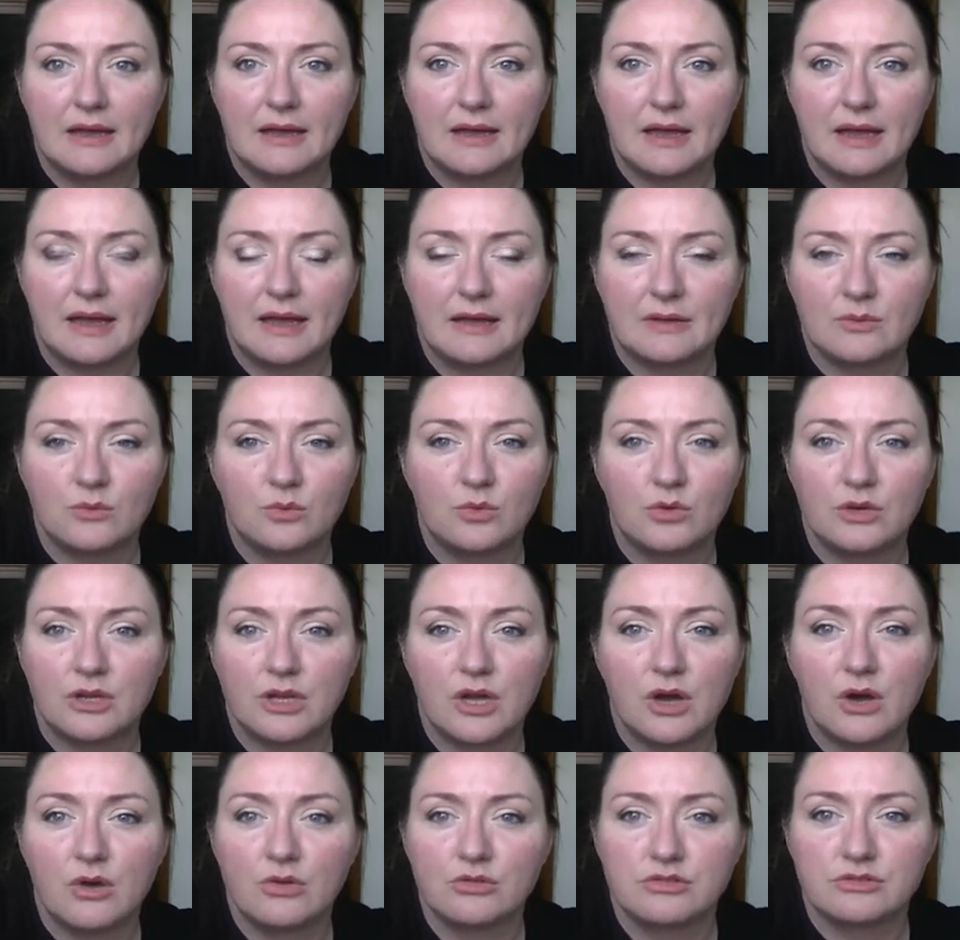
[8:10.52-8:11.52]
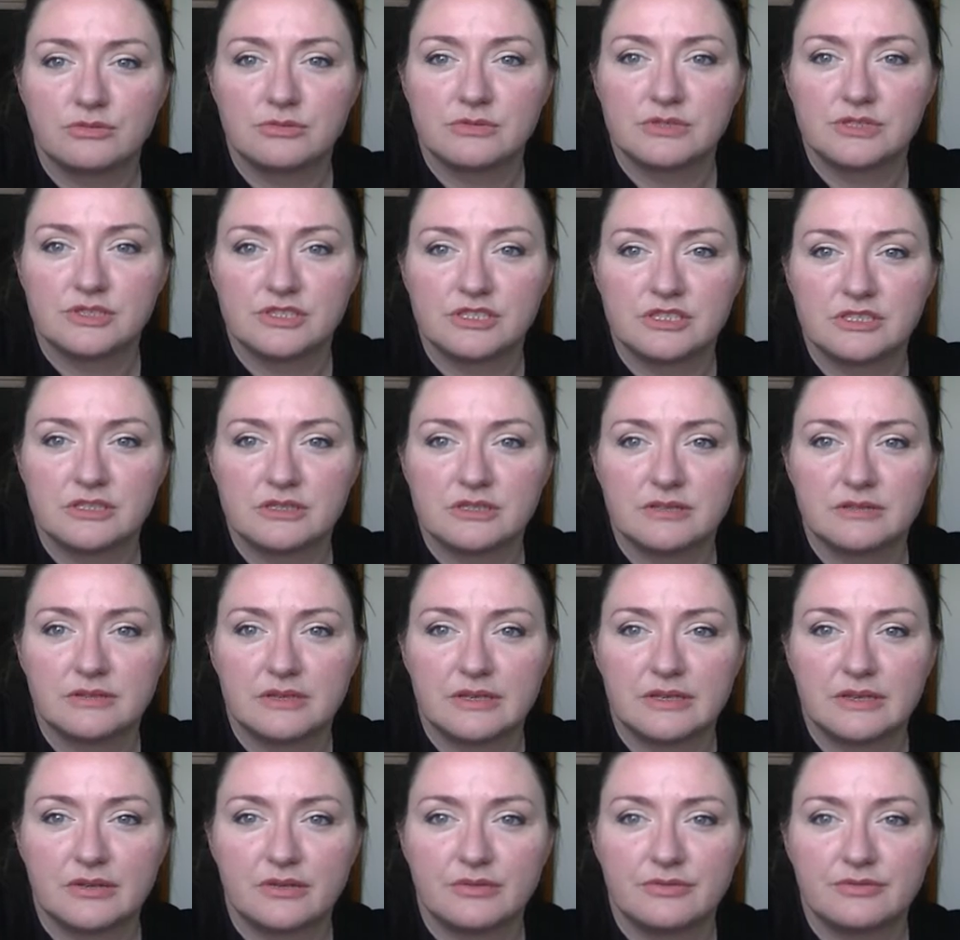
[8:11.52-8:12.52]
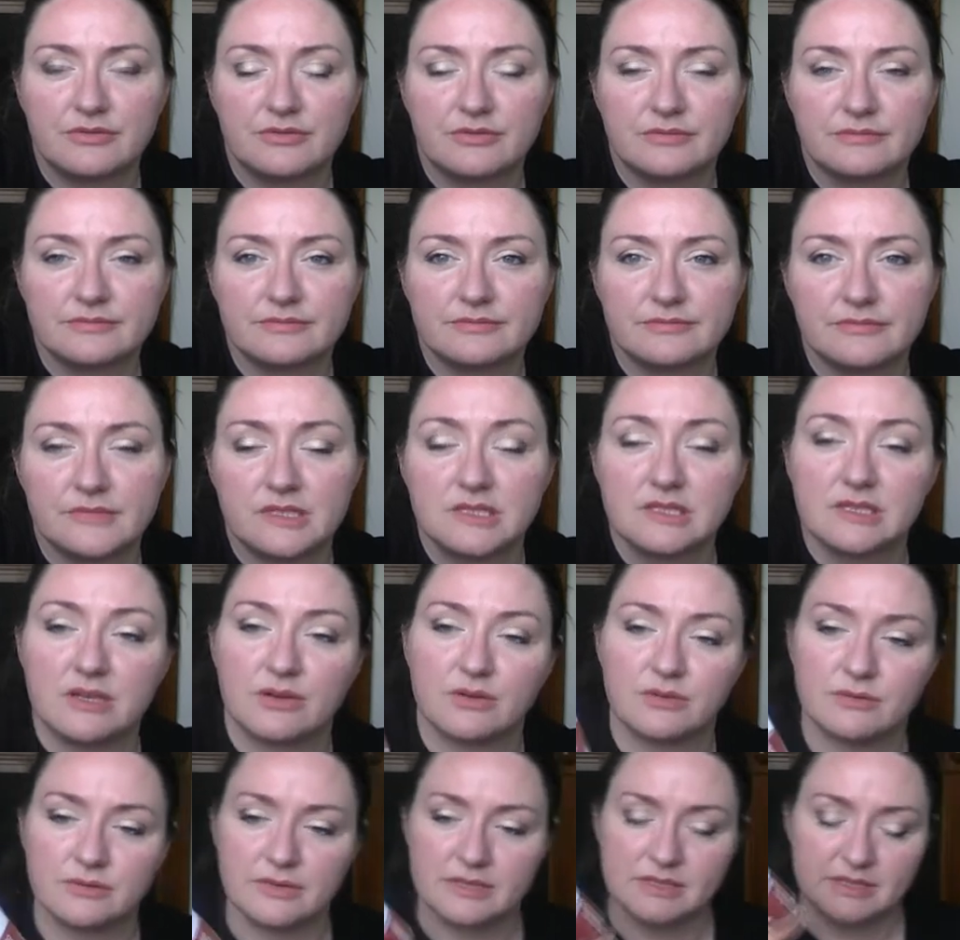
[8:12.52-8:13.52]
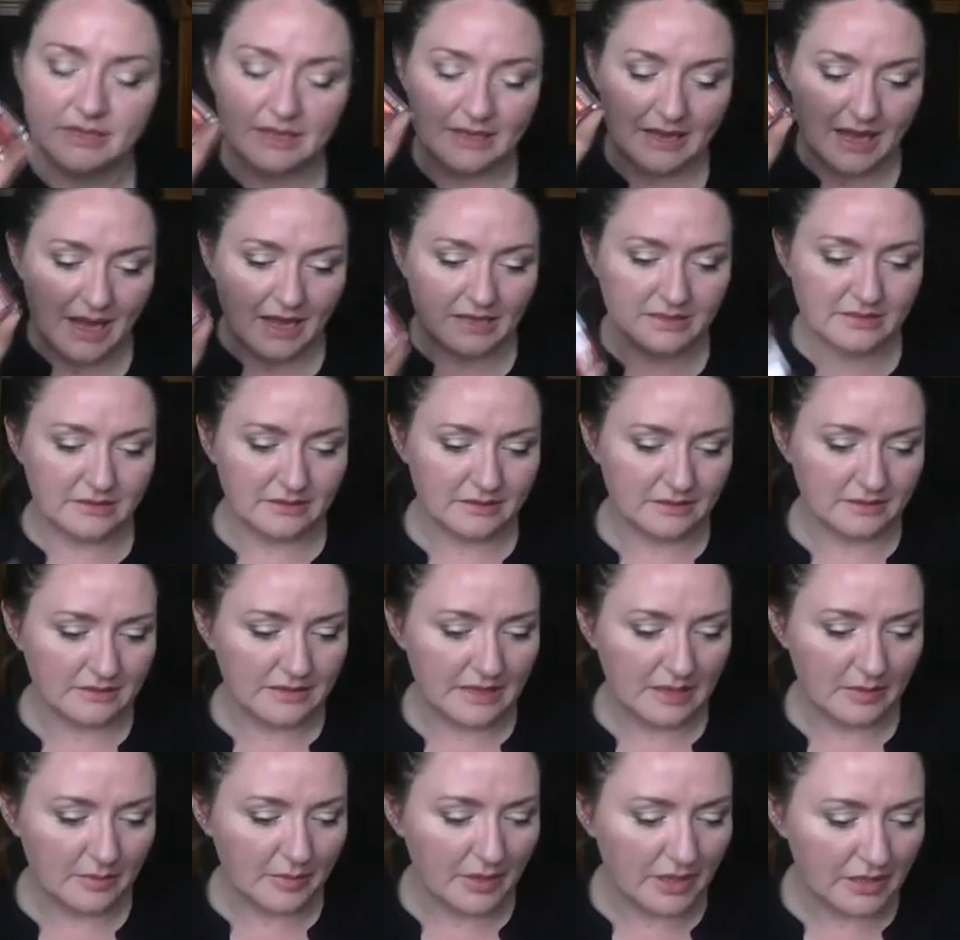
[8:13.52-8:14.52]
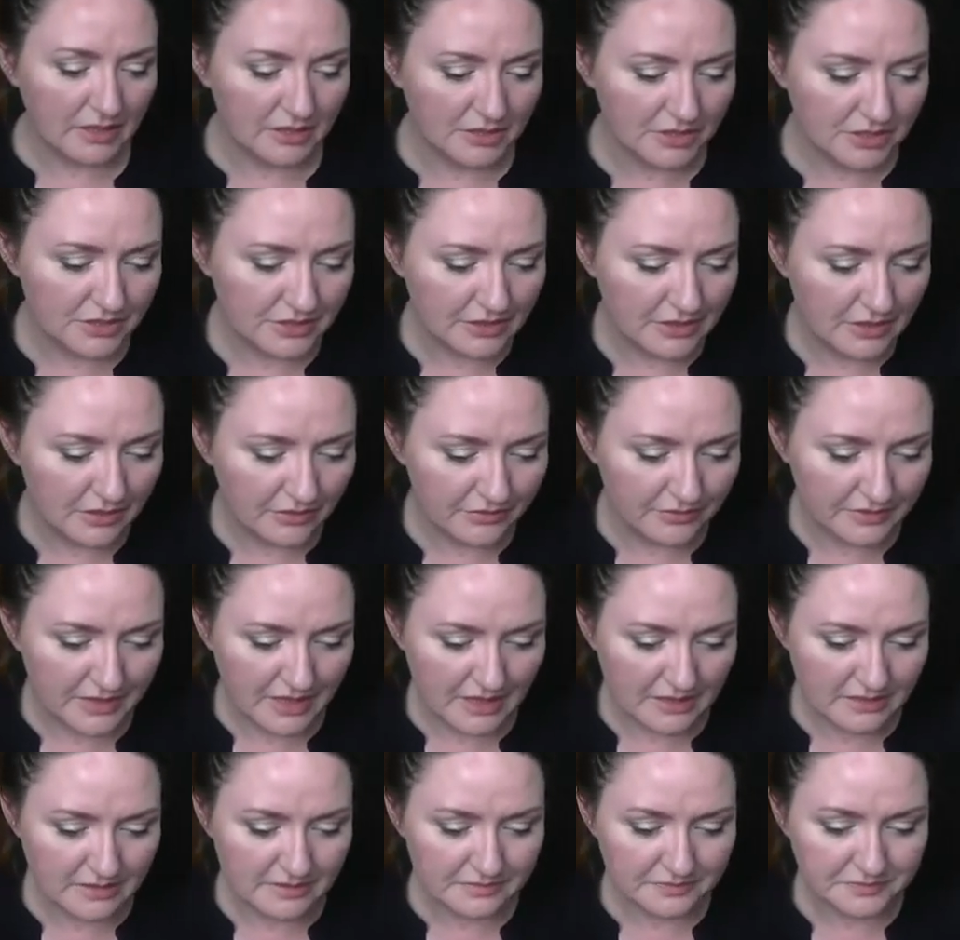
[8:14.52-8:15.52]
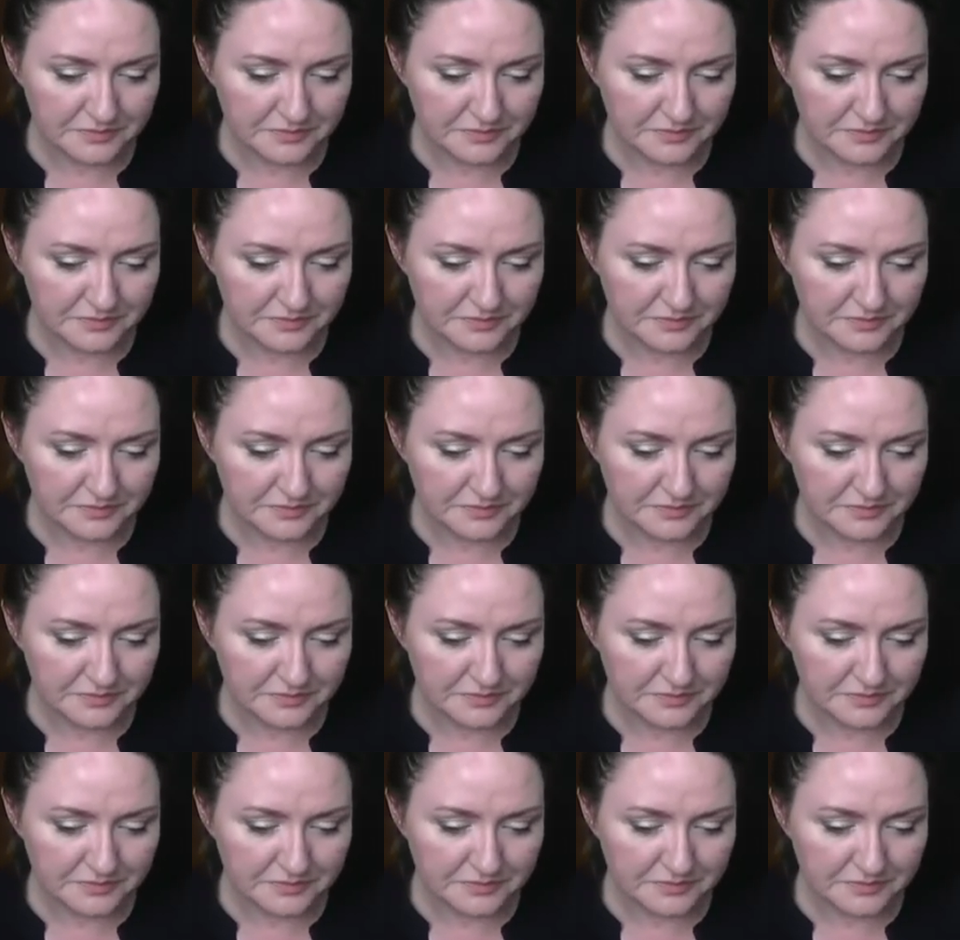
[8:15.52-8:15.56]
and 1 coat was just enough. So it's an excellent nail polish, love that.